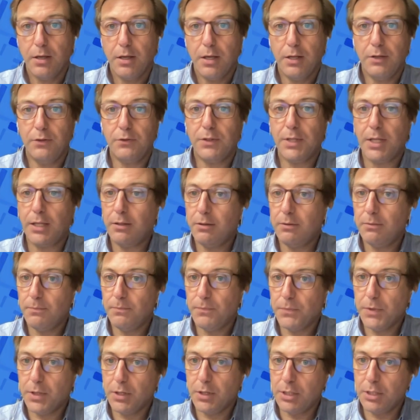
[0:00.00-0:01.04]
Instead,
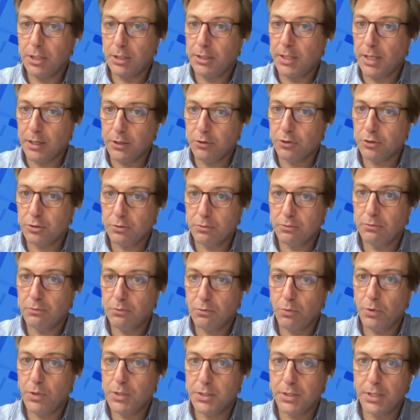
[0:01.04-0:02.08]
the telcos,
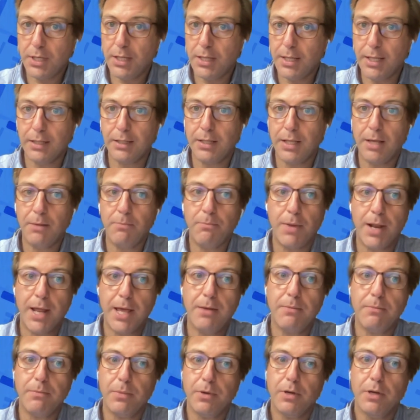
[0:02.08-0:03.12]
we see that they
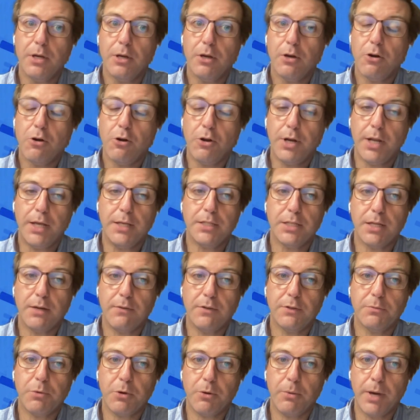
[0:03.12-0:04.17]
blame online
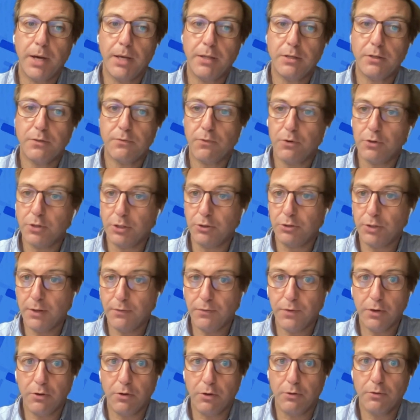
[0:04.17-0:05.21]
service providers for the
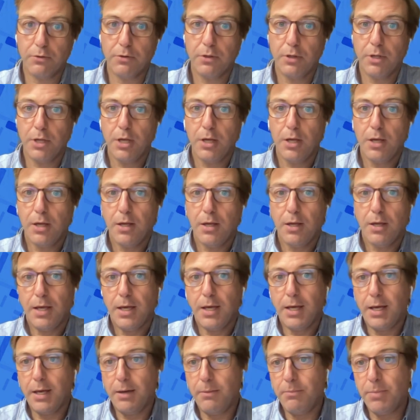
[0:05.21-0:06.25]
traffic growth.
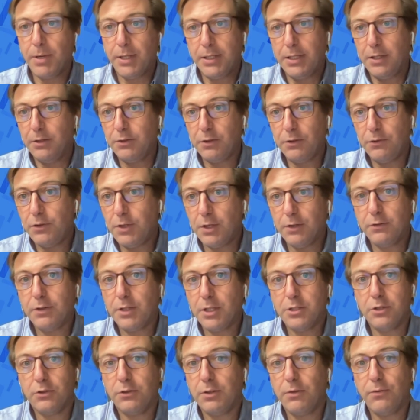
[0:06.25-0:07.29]
But this is just a
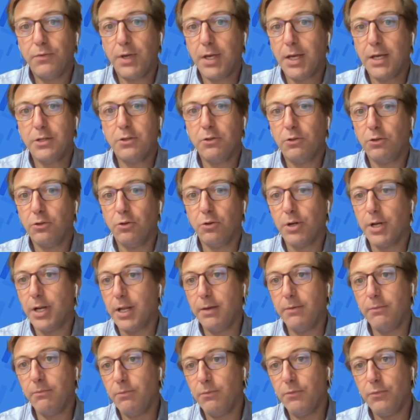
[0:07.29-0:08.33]
justification to
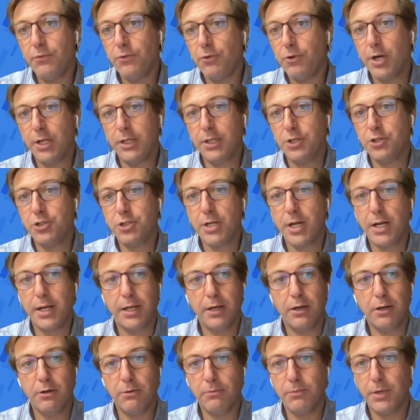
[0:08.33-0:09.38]
claim for additional
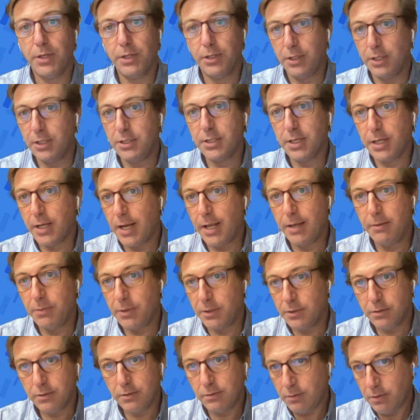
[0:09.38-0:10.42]
income, and this claim
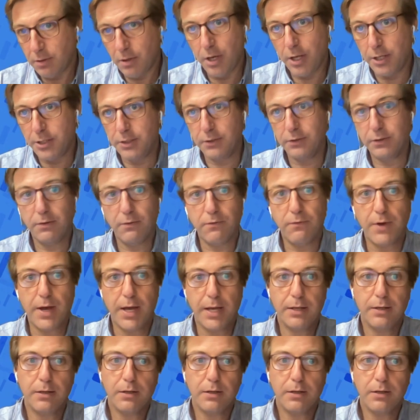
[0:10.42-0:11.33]
is unjustified.